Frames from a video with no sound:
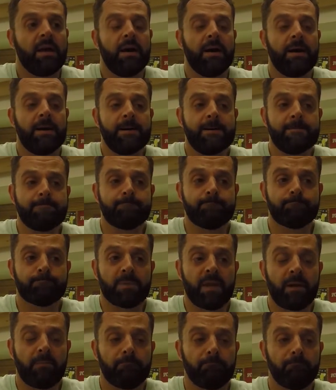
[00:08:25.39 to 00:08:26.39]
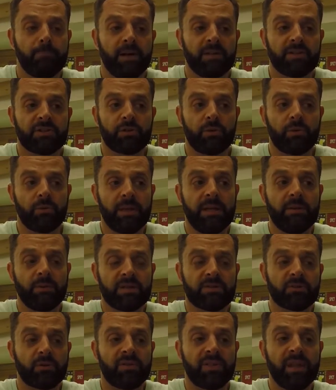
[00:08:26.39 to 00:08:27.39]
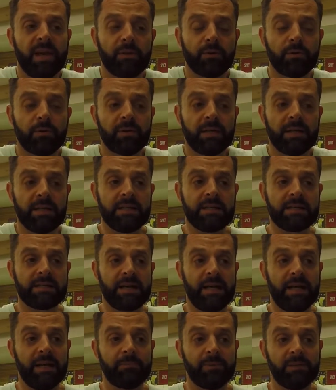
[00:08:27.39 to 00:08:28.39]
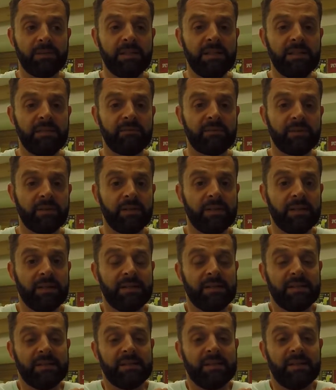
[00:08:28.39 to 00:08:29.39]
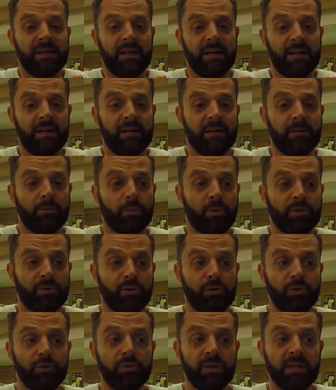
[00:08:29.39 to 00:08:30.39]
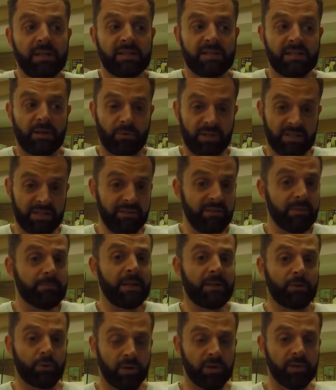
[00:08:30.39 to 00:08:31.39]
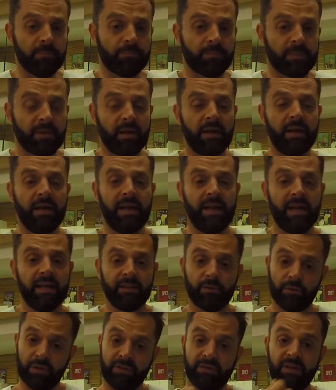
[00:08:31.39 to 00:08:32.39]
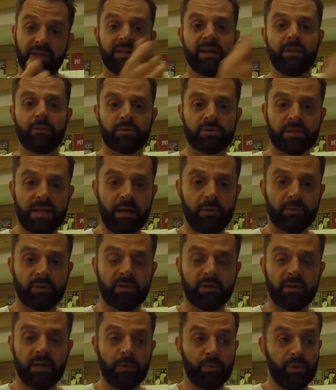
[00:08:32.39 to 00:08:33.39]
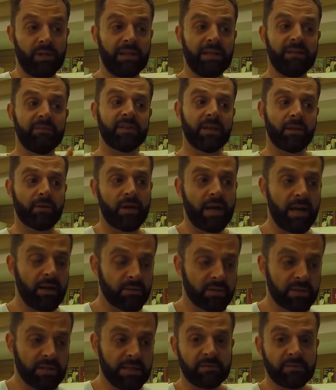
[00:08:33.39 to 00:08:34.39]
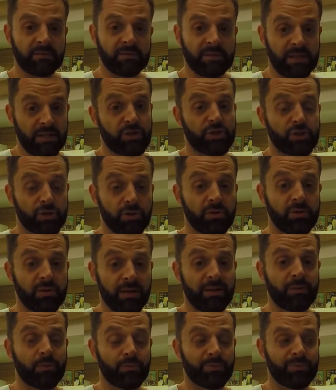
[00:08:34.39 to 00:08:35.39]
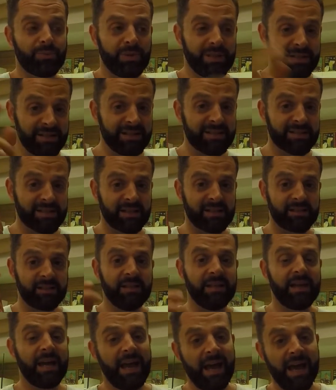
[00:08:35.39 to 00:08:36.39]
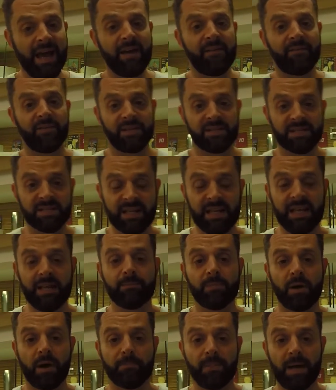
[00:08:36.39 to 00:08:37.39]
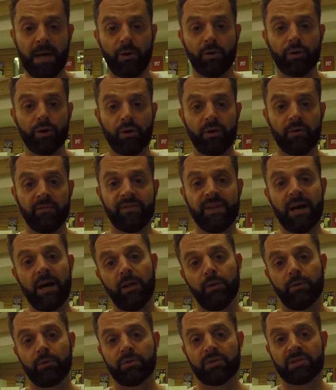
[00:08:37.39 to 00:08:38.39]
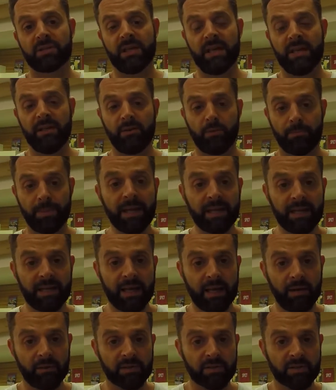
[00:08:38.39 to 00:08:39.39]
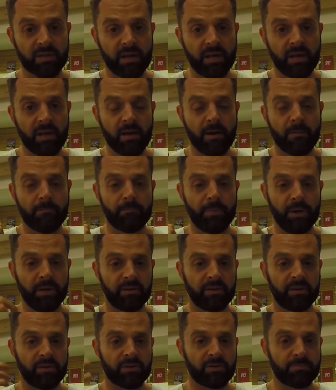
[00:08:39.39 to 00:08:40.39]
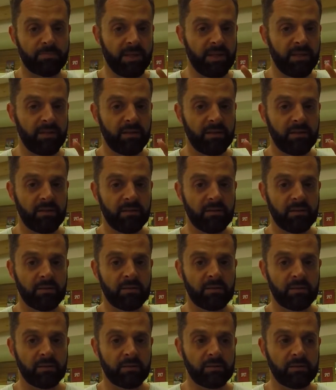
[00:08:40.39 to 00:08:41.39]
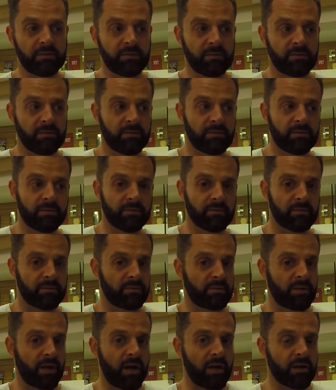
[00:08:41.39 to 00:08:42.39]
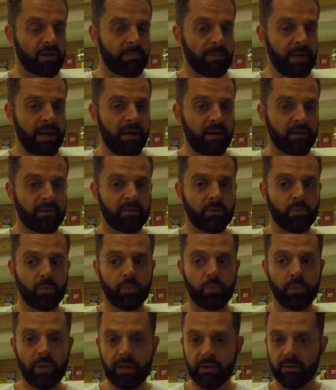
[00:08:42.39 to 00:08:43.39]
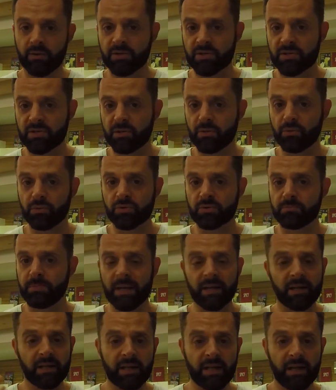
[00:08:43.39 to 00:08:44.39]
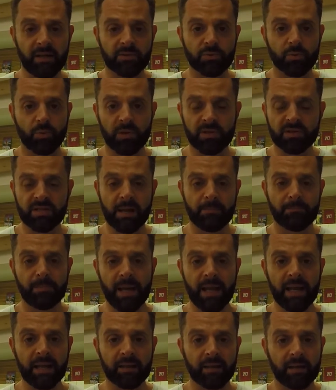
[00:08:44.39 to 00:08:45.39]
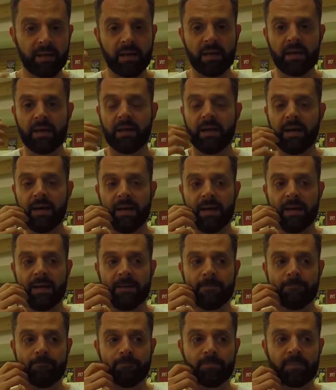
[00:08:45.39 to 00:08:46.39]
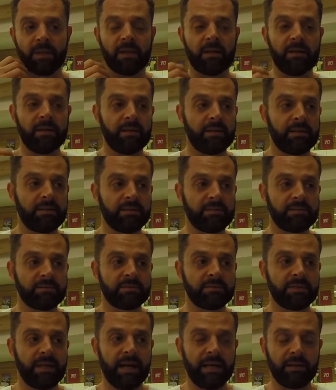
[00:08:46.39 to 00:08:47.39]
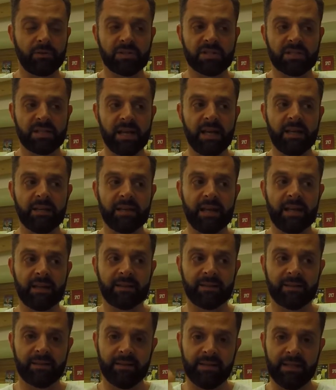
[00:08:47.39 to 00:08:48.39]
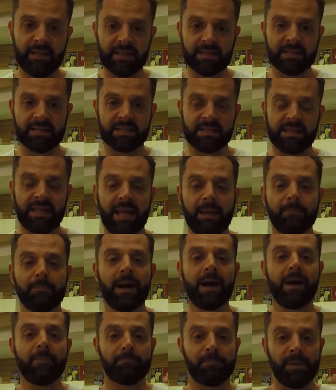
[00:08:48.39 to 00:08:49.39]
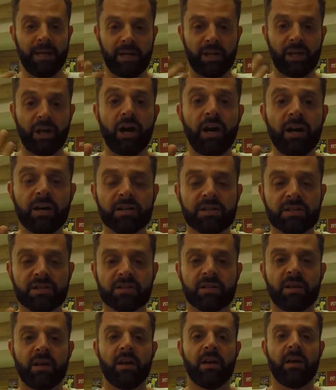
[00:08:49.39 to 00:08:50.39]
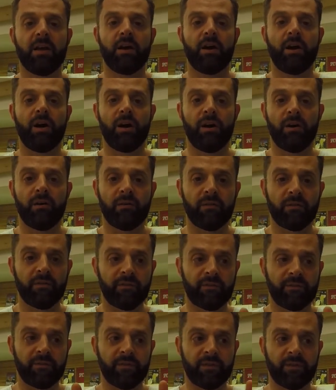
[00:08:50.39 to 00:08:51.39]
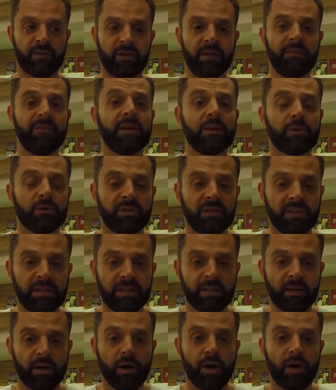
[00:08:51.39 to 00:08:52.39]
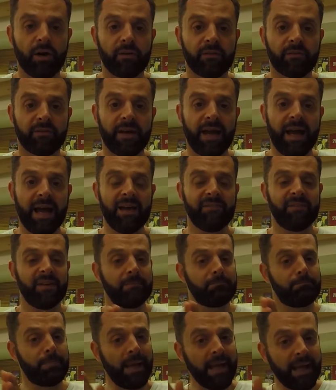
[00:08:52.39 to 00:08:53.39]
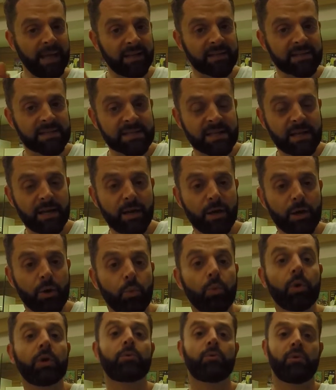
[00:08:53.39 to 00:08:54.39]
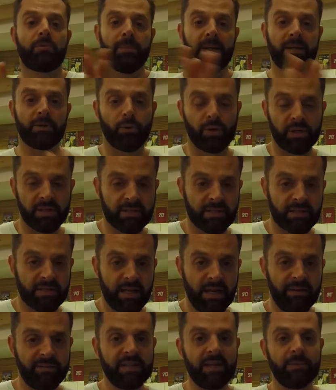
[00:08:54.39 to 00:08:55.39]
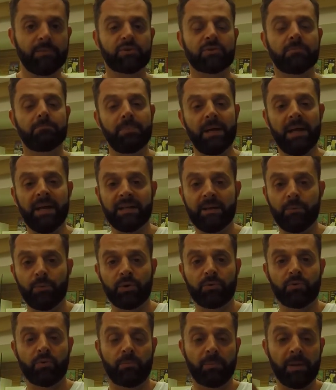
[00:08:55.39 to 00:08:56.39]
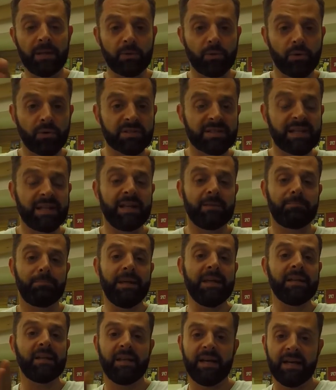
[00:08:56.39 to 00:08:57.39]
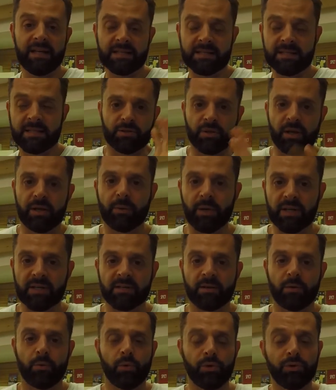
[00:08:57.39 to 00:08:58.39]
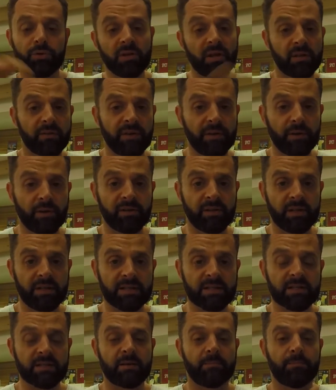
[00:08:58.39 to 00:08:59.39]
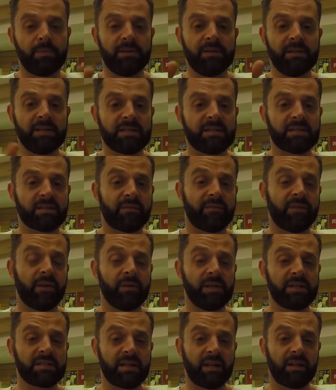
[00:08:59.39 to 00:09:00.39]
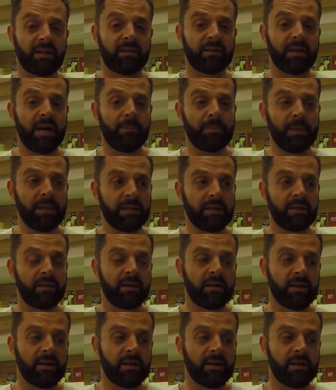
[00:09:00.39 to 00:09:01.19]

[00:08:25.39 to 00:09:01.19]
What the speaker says: But so anyway, so Tether is, I believe, what they're doing is they're receiving Bitcoin and they're giving Tethers out. And when they give Tether out, they should realistically have the same amount of dollars in their bank accounts. But there's been talk about where's those bank accounts, where's that bank? And I understand that this came up because of the difficulty of having banks work with Bitcoins. Every time there's a bank that works with Bitcoins, they get penalized. So anyways, we'll do another video on this, but this is a very exciting topic.